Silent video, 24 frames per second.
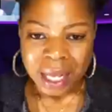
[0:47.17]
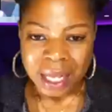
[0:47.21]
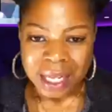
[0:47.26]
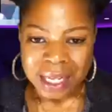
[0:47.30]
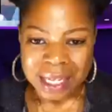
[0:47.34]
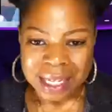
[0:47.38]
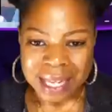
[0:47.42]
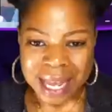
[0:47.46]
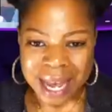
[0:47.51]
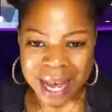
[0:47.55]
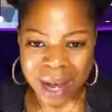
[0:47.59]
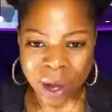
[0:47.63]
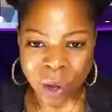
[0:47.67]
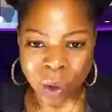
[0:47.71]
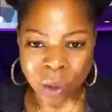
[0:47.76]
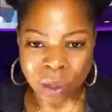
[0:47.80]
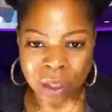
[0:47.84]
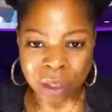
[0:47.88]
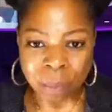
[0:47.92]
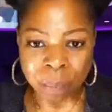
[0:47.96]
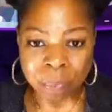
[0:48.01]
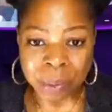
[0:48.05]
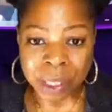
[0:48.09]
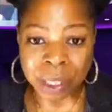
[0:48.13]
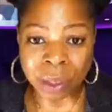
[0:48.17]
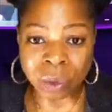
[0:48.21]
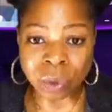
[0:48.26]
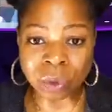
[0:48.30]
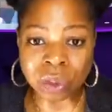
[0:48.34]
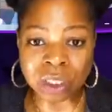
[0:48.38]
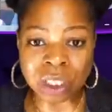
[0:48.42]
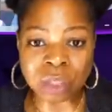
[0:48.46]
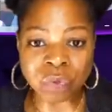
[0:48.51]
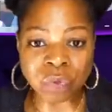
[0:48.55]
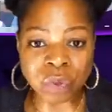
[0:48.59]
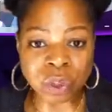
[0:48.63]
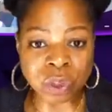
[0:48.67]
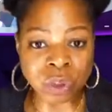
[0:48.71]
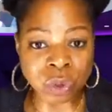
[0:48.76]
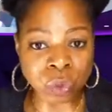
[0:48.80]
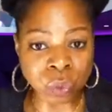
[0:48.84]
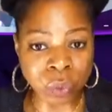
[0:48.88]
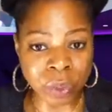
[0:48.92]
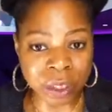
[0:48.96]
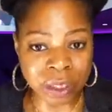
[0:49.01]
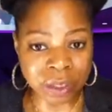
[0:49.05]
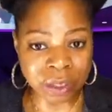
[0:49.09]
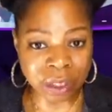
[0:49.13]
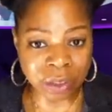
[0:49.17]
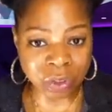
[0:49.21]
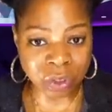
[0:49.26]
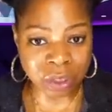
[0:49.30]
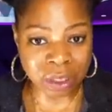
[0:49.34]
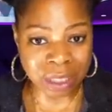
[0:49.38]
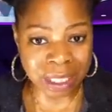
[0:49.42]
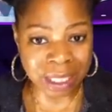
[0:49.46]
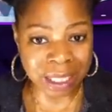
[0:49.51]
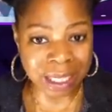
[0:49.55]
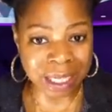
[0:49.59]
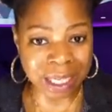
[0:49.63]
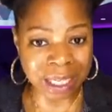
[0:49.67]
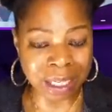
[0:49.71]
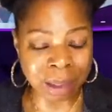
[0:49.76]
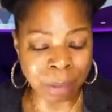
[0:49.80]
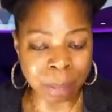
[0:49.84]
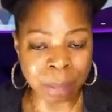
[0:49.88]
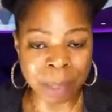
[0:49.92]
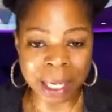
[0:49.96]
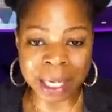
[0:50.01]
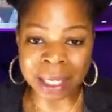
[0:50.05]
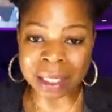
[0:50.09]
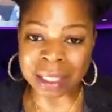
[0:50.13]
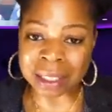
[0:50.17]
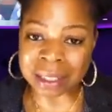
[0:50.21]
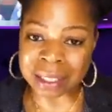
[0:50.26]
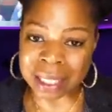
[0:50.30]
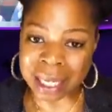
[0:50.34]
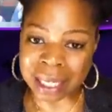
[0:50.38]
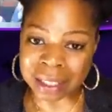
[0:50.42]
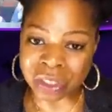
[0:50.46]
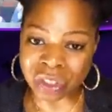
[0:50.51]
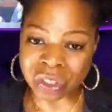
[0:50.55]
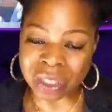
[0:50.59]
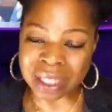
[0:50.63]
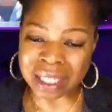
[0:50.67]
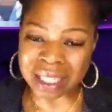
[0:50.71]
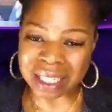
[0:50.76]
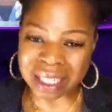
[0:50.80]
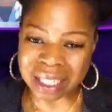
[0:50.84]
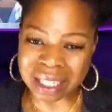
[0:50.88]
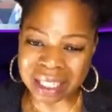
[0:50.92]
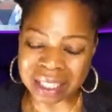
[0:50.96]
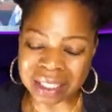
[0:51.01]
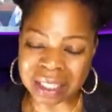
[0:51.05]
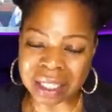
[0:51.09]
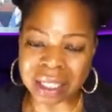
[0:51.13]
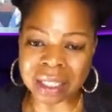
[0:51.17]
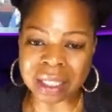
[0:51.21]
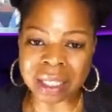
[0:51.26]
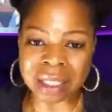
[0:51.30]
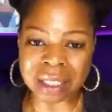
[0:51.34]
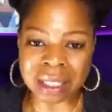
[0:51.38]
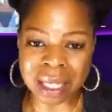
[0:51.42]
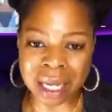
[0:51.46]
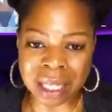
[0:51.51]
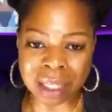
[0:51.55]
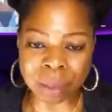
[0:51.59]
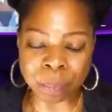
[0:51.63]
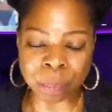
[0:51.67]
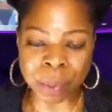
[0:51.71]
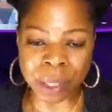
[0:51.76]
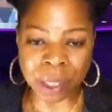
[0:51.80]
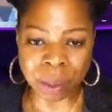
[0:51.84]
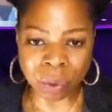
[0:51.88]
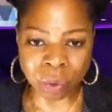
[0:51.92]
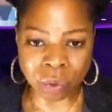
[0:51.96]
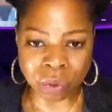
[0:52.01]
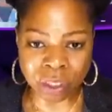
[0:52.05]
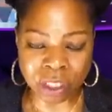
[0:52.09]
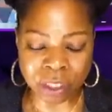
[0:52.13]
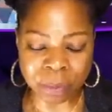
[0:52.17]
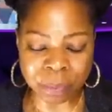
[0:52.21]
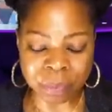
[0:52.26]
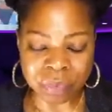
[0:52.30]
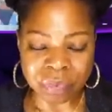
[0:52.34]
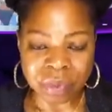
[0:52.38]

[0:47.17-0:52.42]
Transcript: Now, the penalty for doing such a thing in Bangladesh is the death penalty.